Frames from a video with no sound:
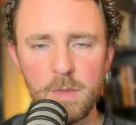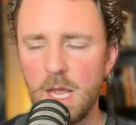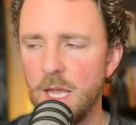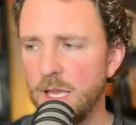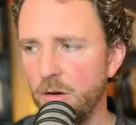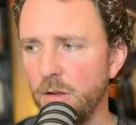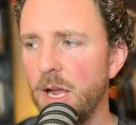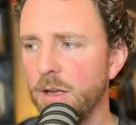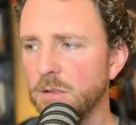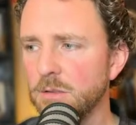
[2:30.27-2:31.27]

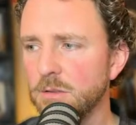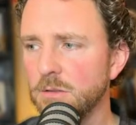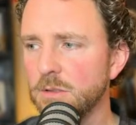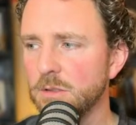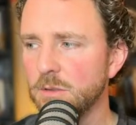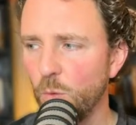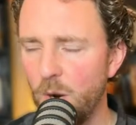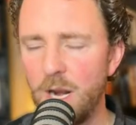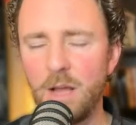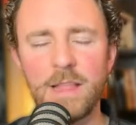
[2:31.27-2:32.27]
Carolina
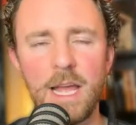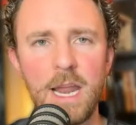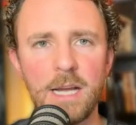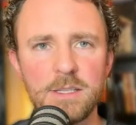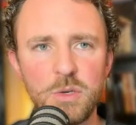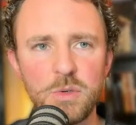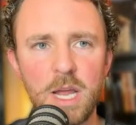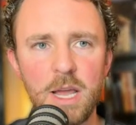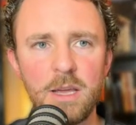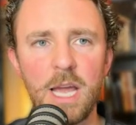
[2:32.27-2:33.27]
went out that next
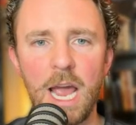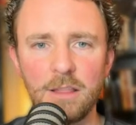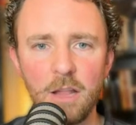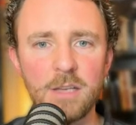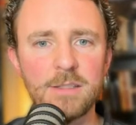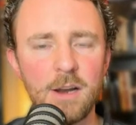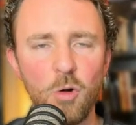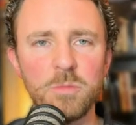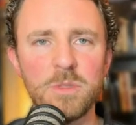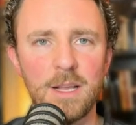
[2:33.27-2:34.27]
Tuesday and lost at
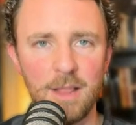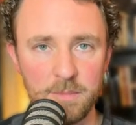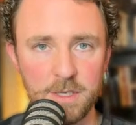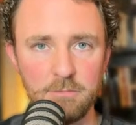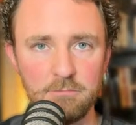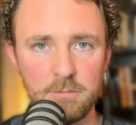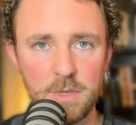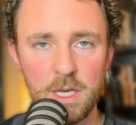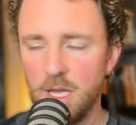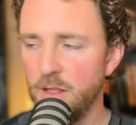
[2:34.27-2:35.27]
home to Clemson.
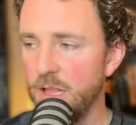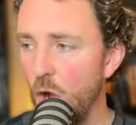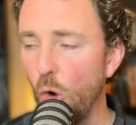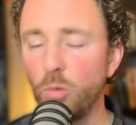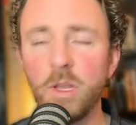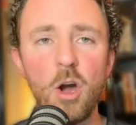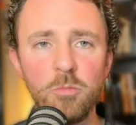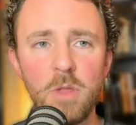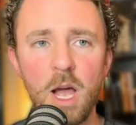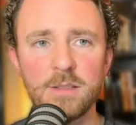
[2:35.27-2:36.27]
The only
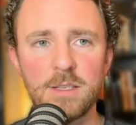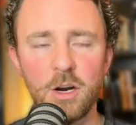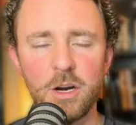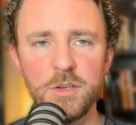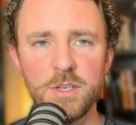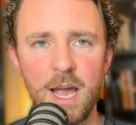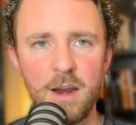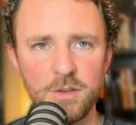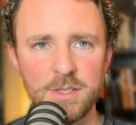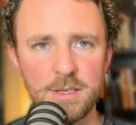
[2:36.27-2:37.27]
home loss the Tar Heels had
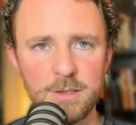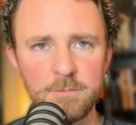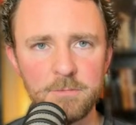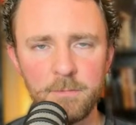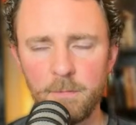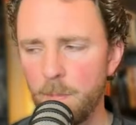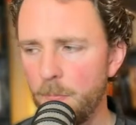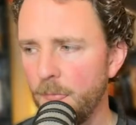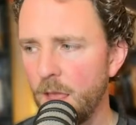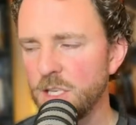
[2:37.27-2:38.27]
all season.
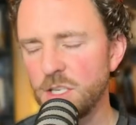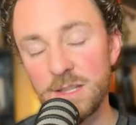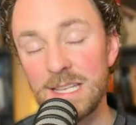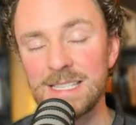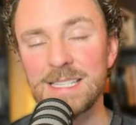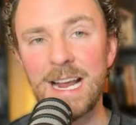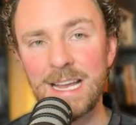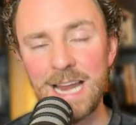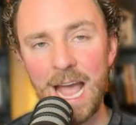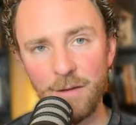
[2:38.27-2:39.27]
Just the
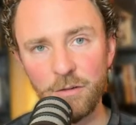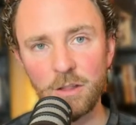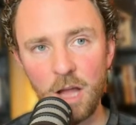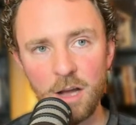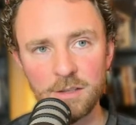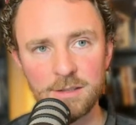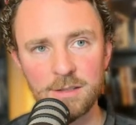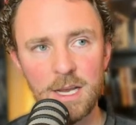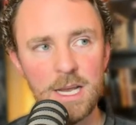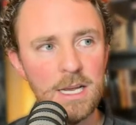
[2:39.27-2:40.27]
second ever loss
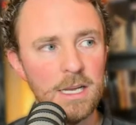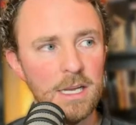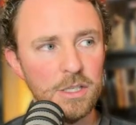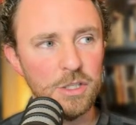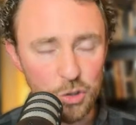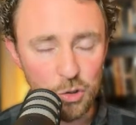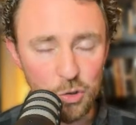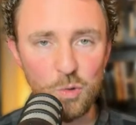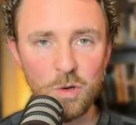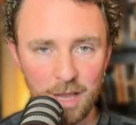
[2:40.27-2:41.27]

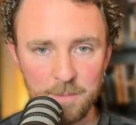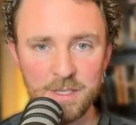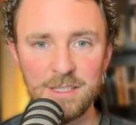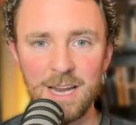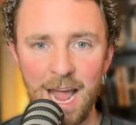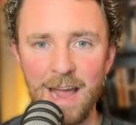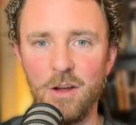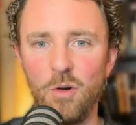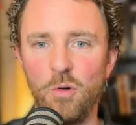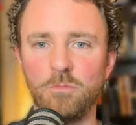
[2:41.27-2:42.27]
to Clemson
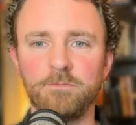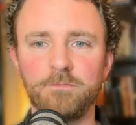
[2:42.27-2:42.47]
at home.